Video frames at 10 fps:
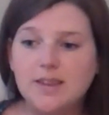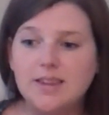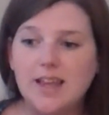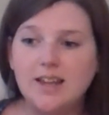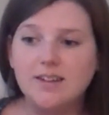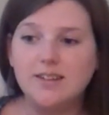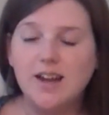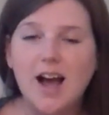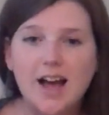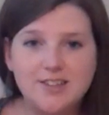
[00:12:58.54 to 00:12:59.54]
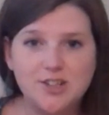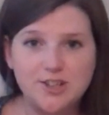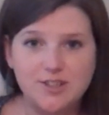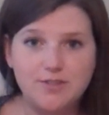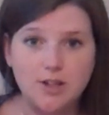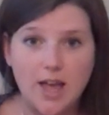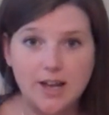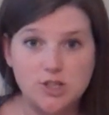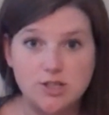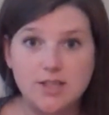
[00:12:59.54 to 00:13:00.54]
then I start to feel
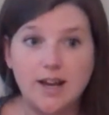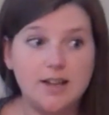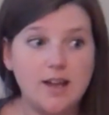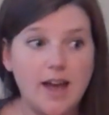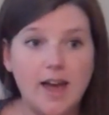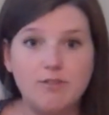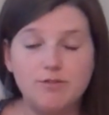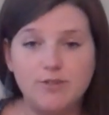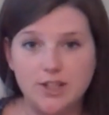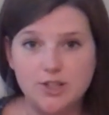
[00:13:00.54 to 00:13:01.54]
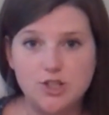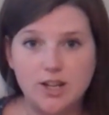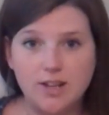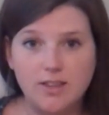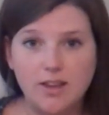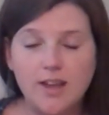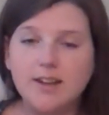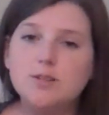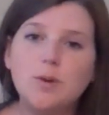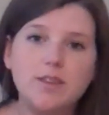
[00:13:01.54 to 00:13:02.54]
anxious that I haven't finished anything yet.
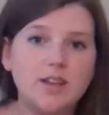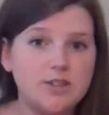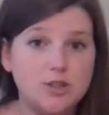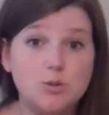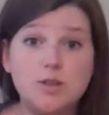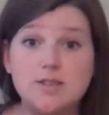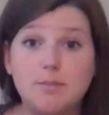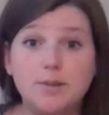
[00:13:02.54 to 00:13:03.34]
It's one thing to do these